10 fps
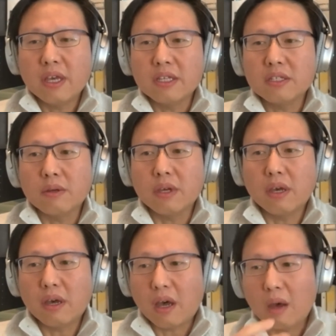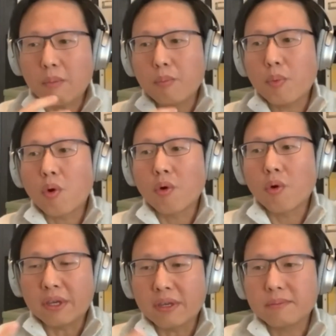it's a
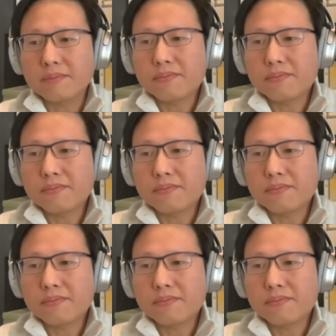outpouring